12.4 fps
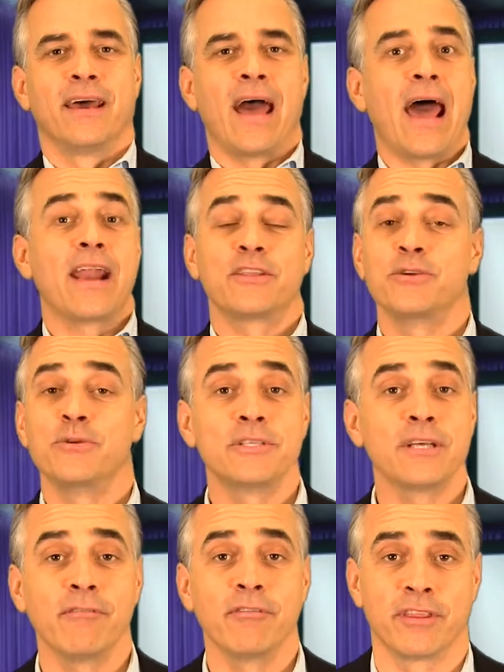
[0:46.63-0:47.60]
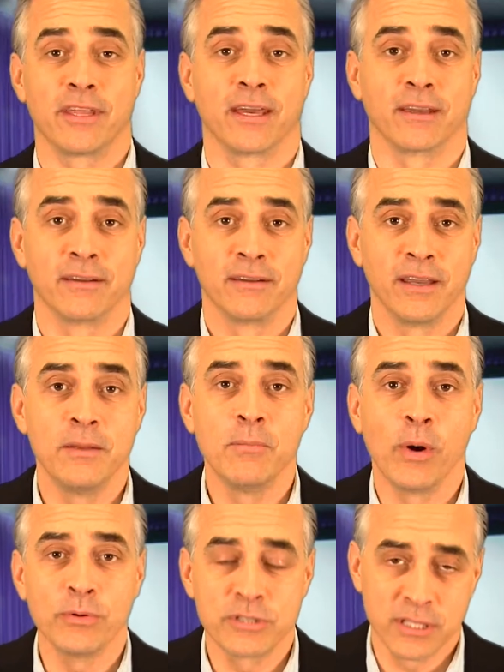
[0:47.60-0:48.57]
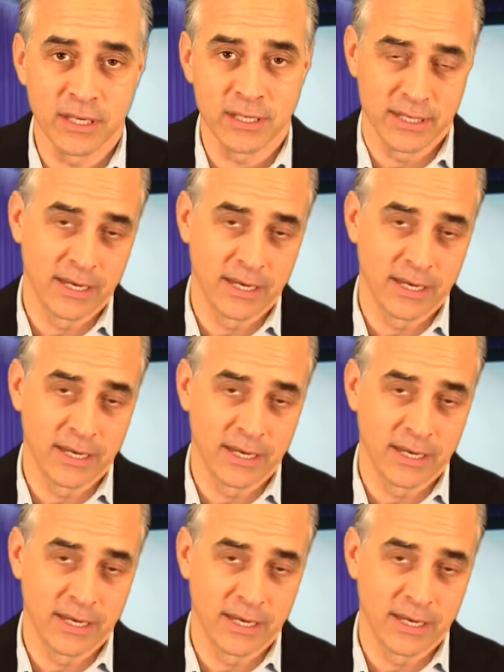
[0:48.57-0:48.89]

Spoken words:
attitude is everything in most things